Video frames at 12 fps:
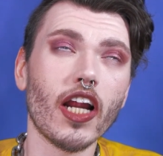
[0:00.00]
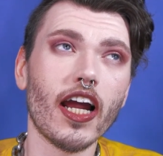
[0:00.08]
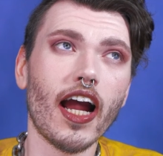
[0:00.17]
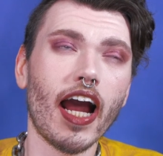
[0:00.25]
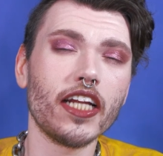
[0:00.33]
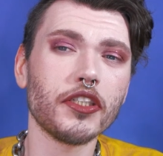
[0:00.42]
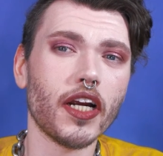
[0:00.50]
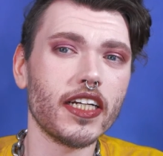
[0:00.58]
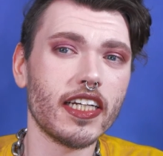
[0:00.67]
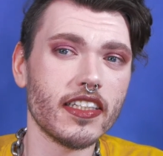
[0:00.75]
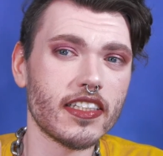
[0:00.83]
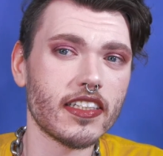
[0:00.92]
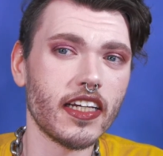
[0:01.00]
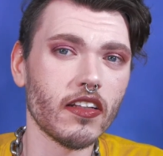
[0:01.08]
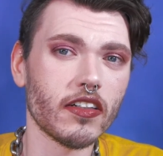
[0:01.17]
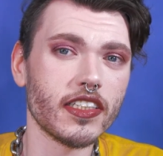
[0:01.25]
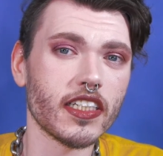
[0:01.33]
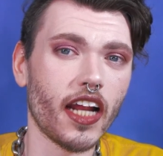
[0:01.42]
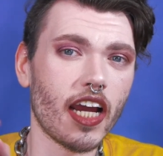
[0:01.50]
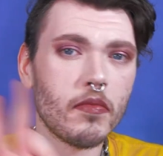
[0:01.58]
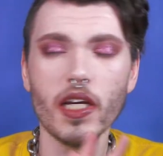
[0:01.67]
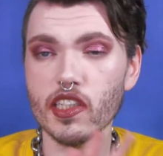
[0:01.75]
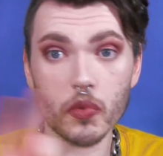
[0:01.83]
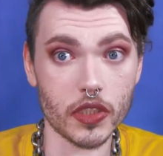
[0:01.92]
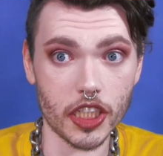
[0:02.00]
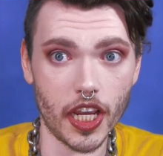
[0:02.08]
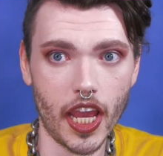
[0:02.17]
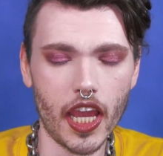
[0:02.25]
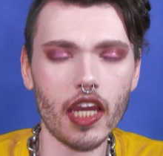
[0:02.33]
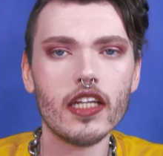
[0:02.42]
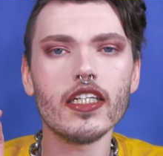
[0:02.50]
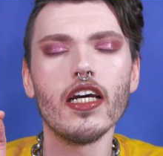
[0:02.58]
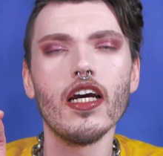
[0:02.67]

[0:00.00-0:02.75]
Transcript: I tried concealers and eye base, which I hate.